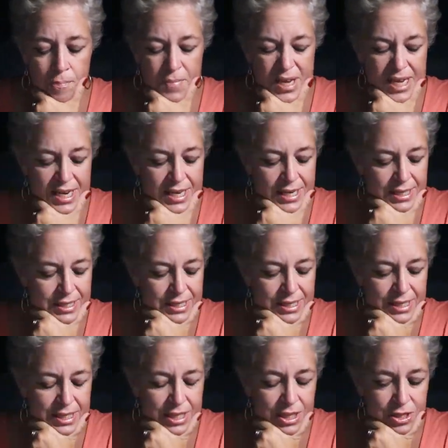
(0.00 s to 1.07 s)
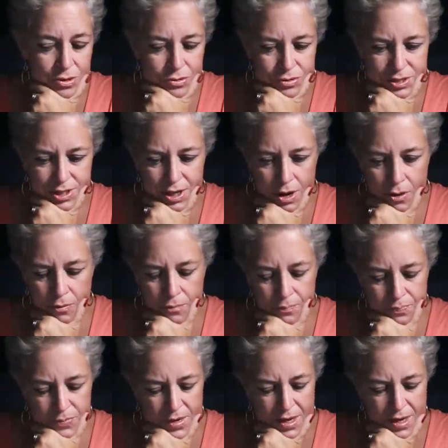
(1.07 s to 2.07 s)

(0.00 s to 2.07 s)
means to do so.